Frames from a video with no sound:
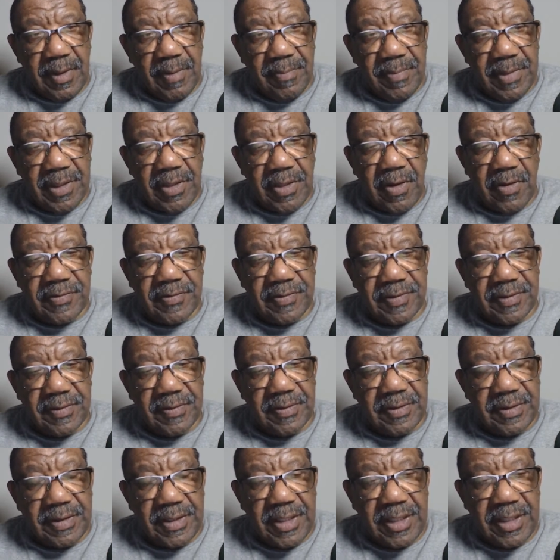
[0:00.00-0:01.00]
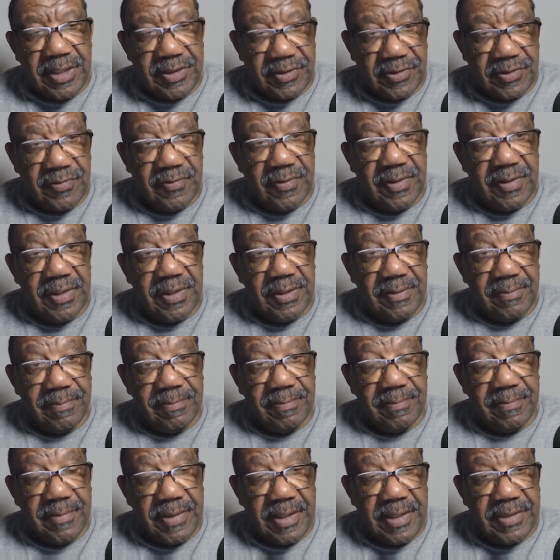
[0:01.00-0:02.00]
because history
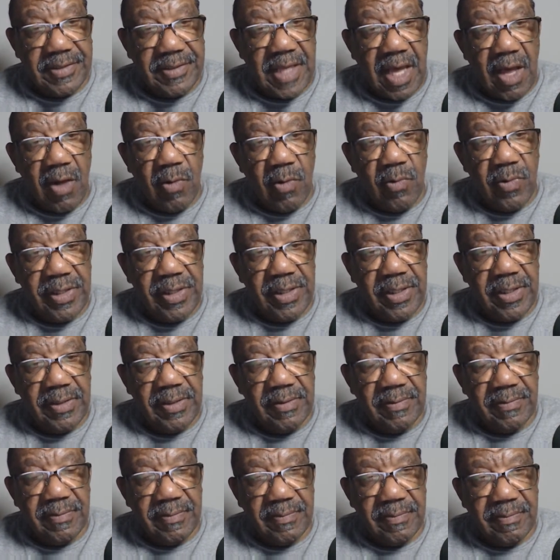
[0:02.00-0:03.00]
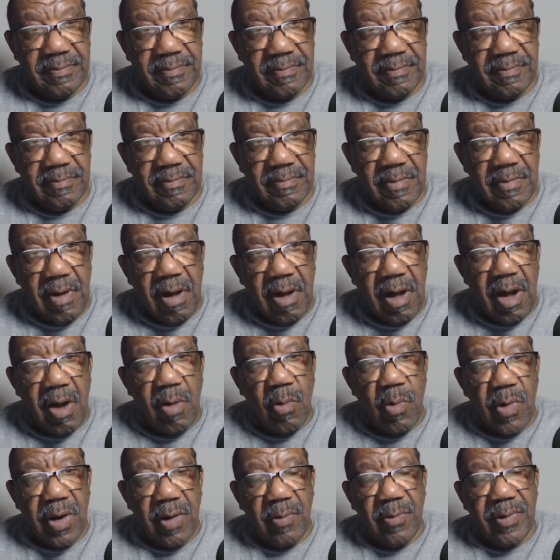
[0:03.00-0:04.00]
is how we are
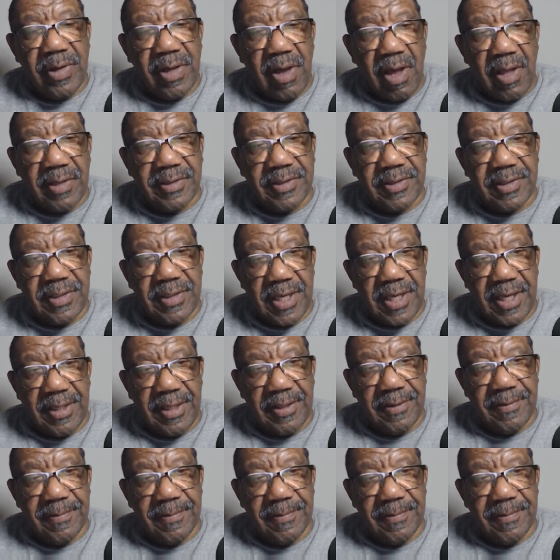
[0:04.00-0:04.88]
where we are today.